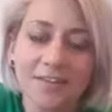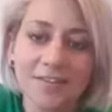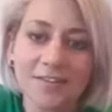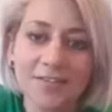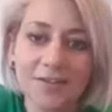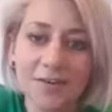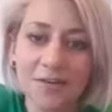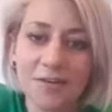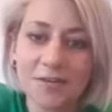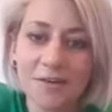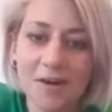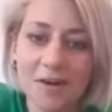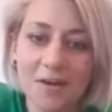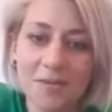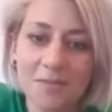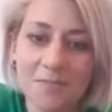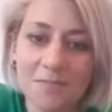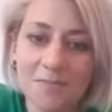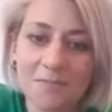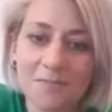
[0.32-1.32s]

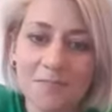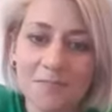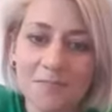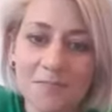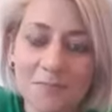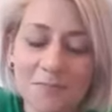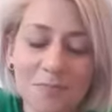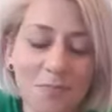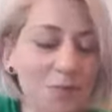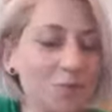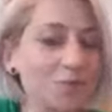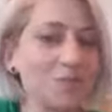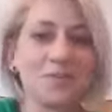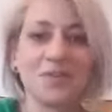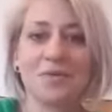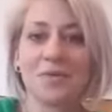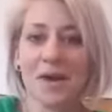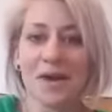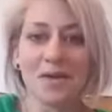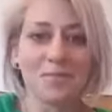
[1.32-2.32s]
So we'll see
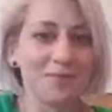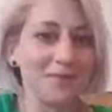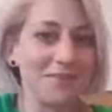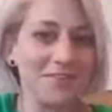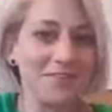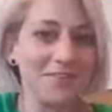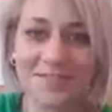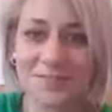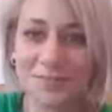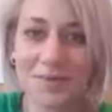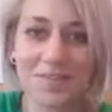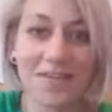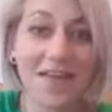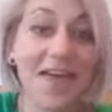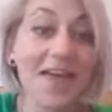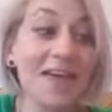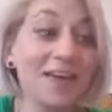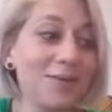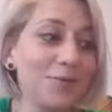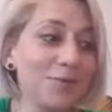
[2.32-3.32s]
what happens, whether
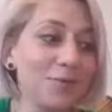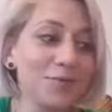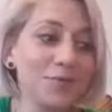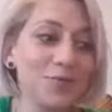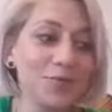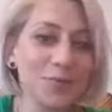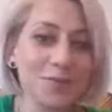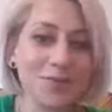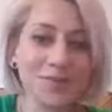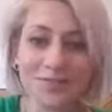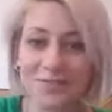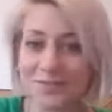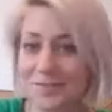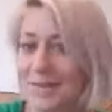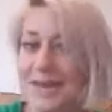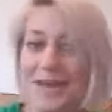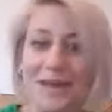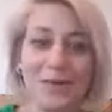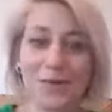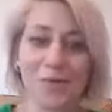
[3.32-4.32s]
anyone joins
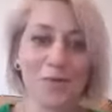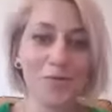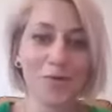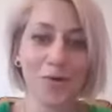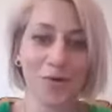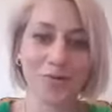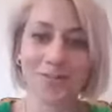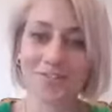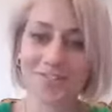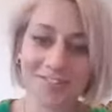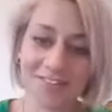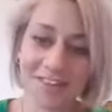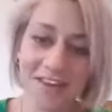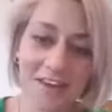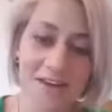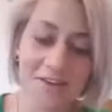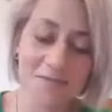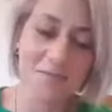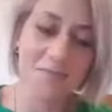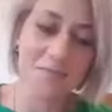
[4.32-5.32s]
me or not.
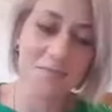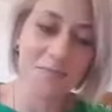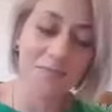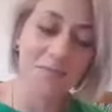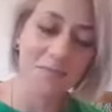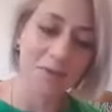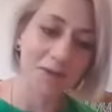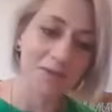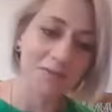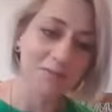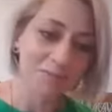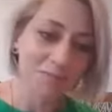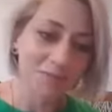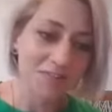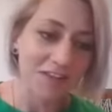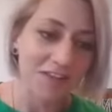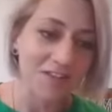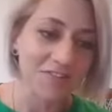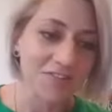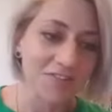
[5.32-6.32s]
But
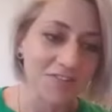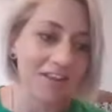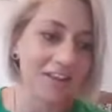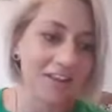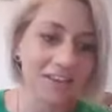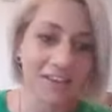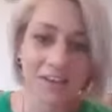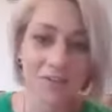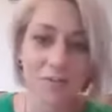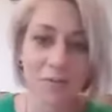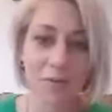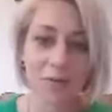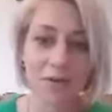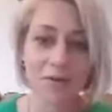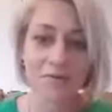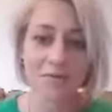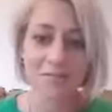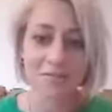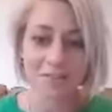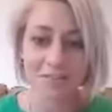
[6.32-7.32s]
potentially everyone
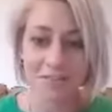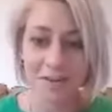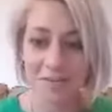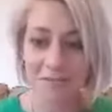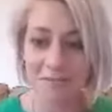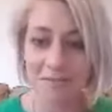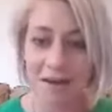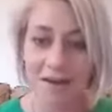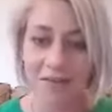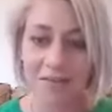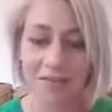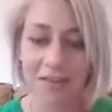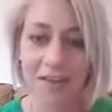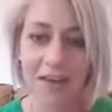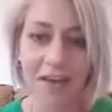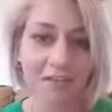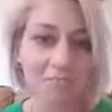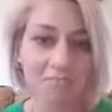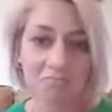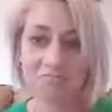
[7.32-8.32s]
else is out
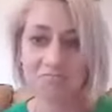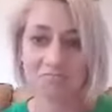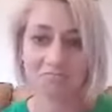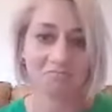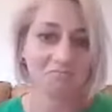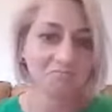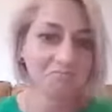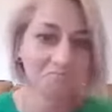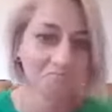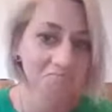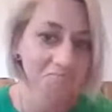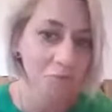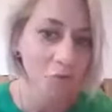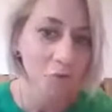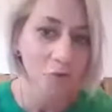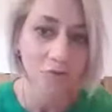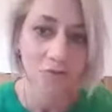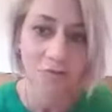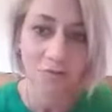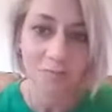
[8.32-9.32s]
there
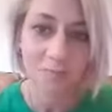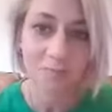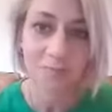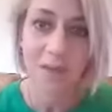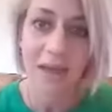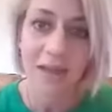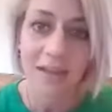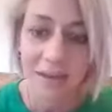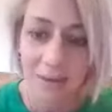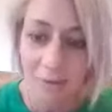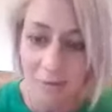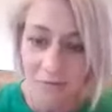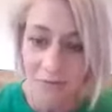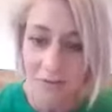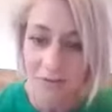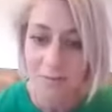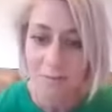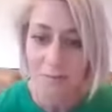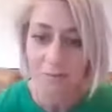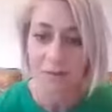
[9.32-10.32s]
not hanging out on
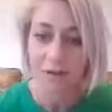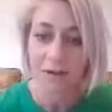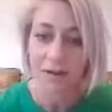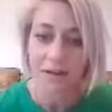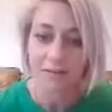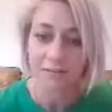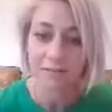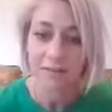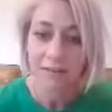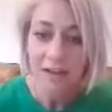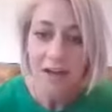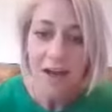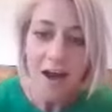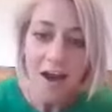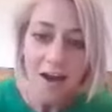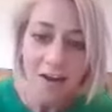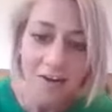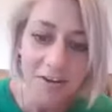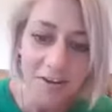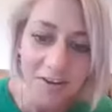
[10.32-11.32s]
Facebook right now.
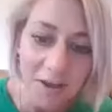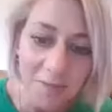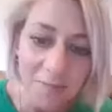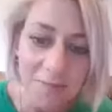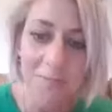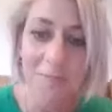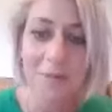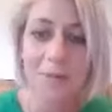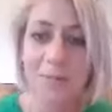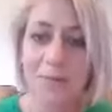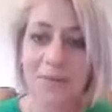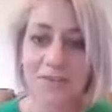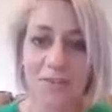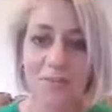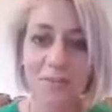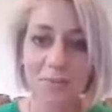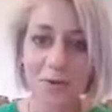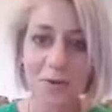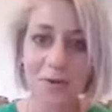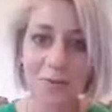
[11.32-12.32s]
I know a couple of people are
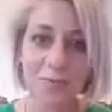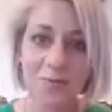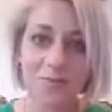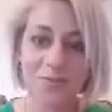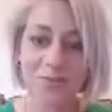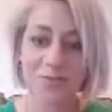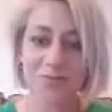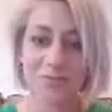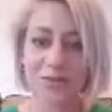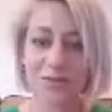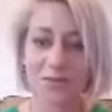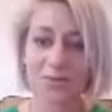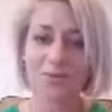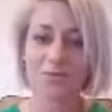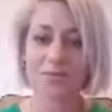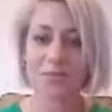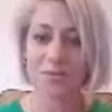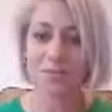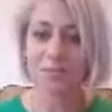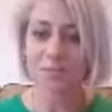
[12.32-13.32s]
jumping on, which is really
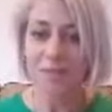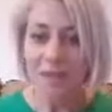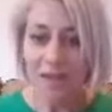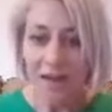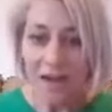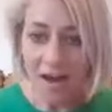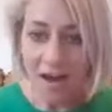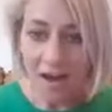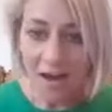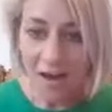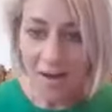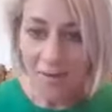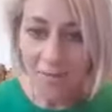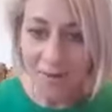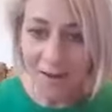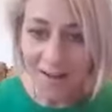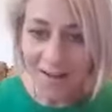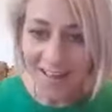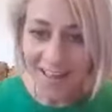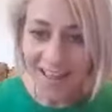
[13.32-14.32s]
awesome.
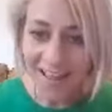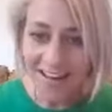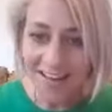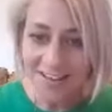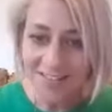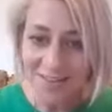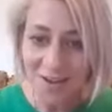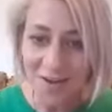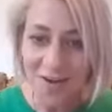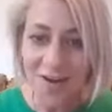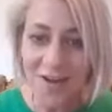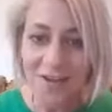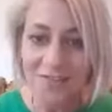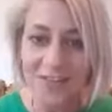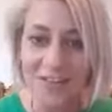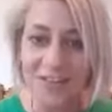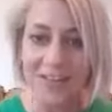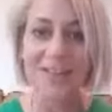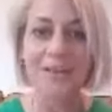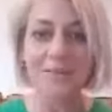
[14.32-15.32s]
Hi Alex, hi
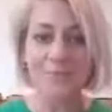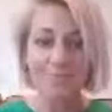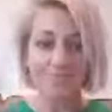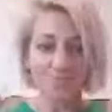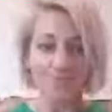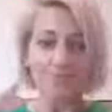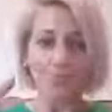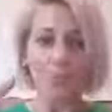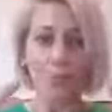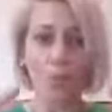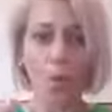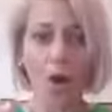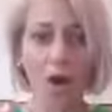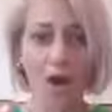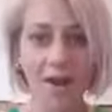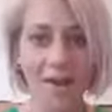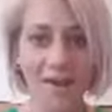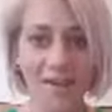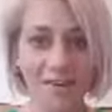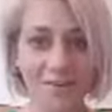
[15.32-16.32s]
Vicky.
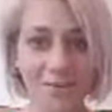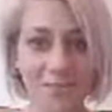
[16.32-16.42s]
Wine.